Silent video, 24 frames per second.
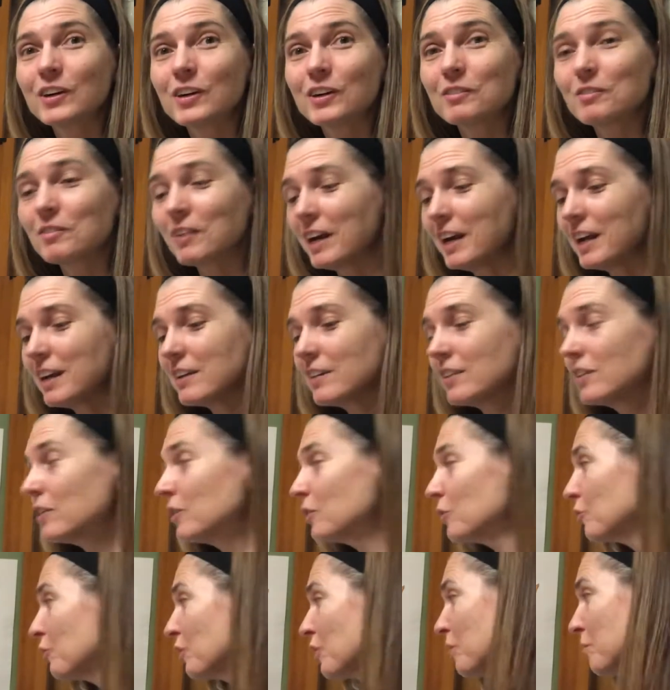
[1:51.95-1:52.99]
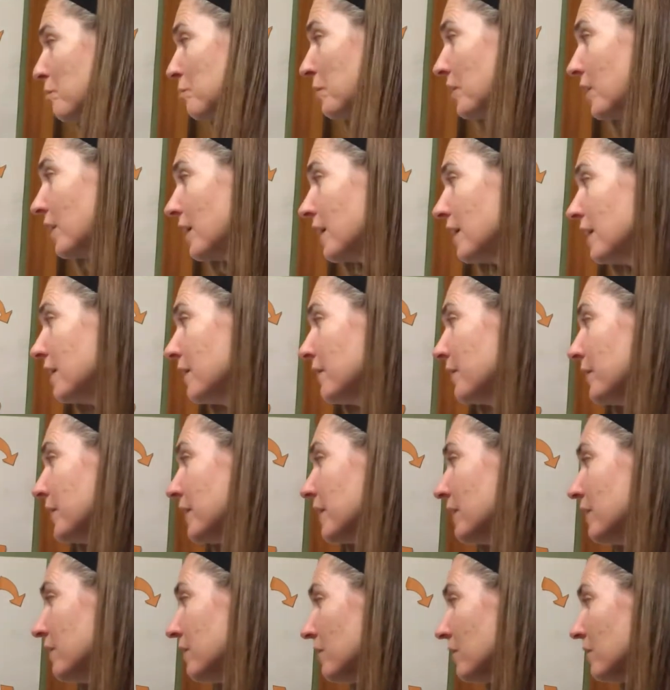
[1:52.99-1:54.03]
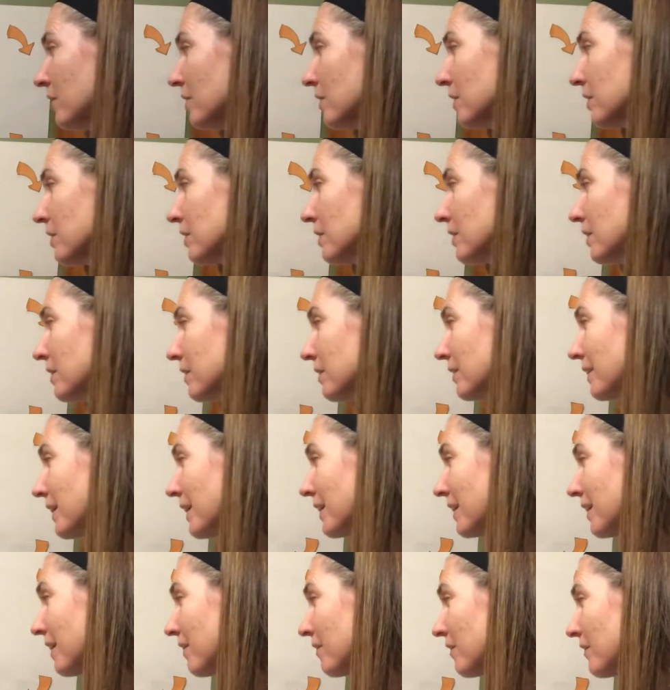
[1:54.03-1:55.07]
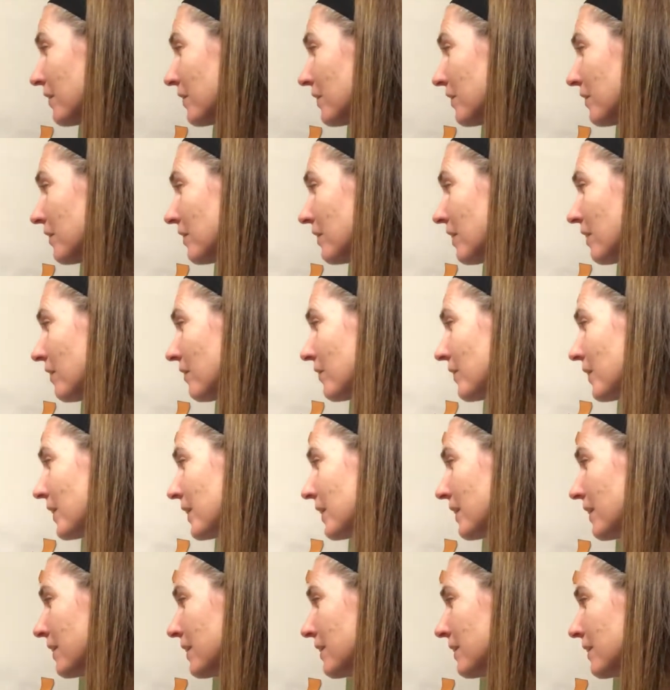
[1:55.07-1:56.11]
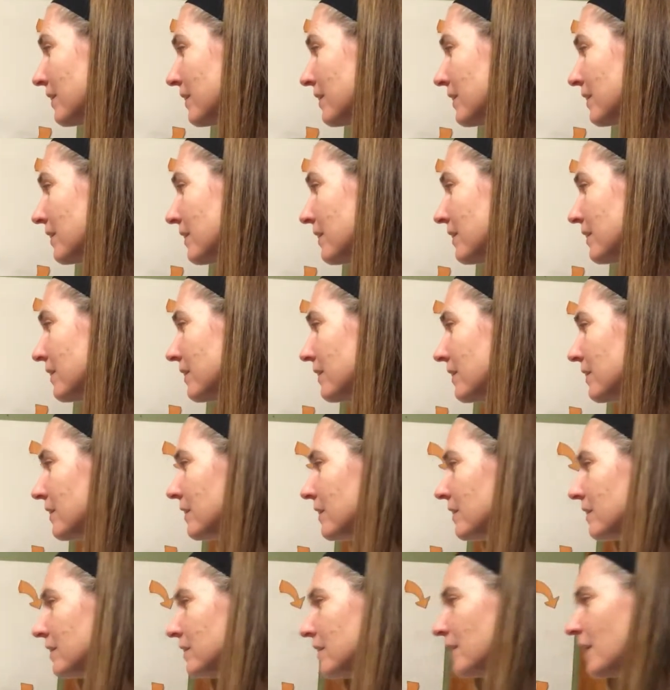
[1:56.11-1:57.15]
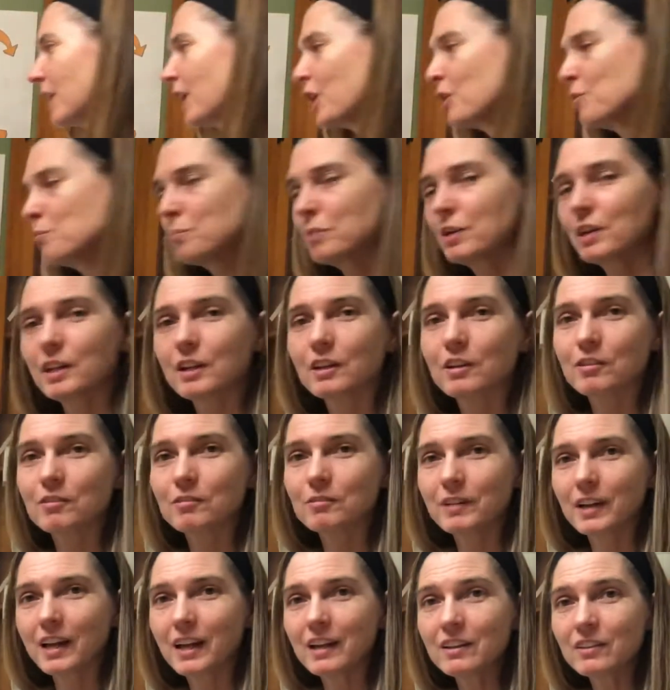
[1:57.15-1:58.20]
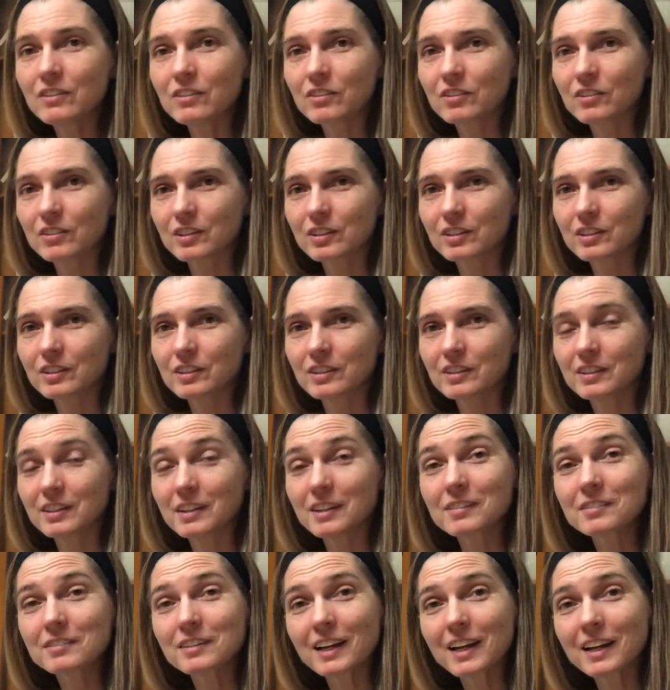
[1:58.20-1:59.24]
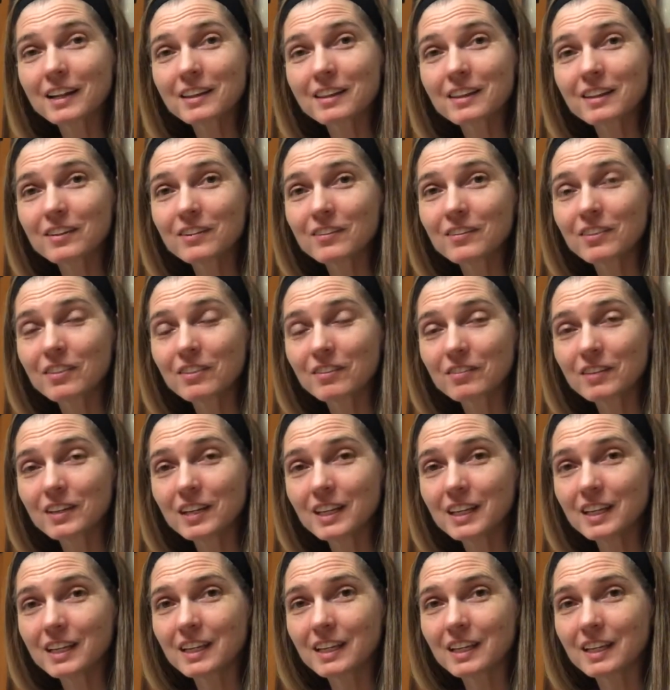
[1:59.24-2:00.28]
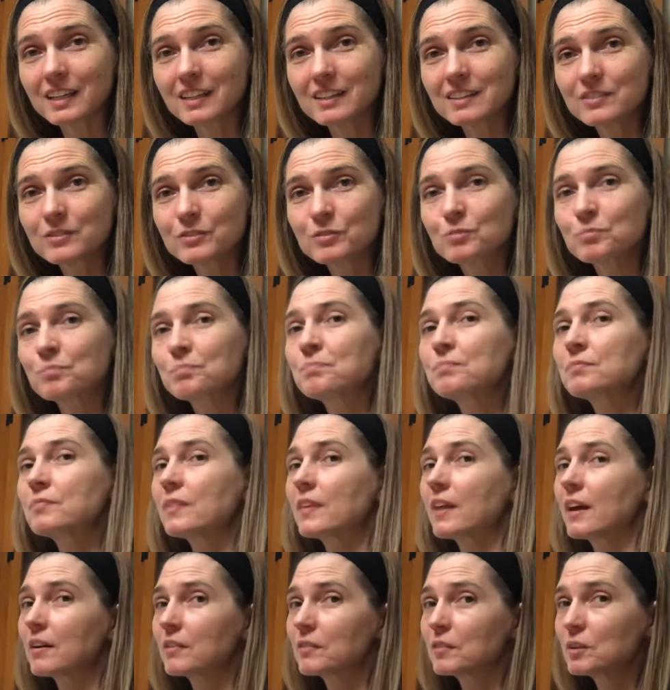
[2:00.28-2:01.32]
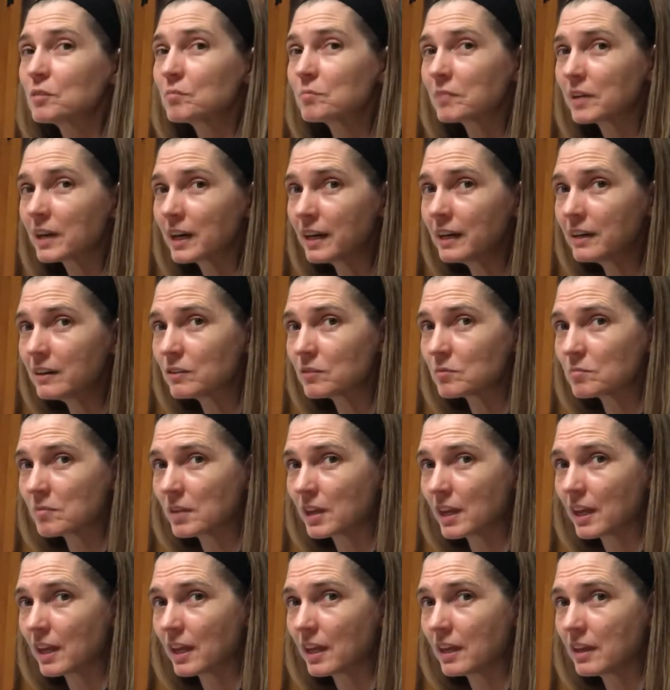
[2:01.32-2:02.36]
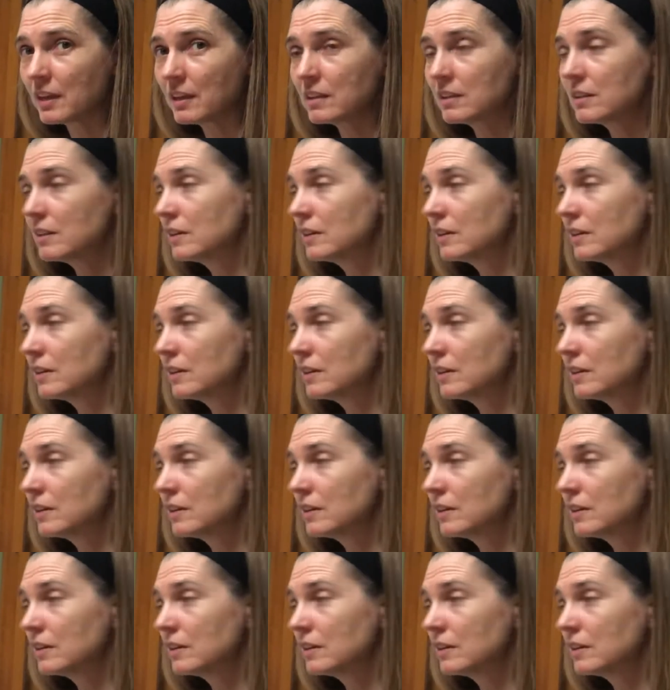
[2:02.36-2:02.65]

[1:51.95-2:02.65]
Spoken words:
Right, we put a circle around that first number. I'm putting a red circle around the 3. That reminds me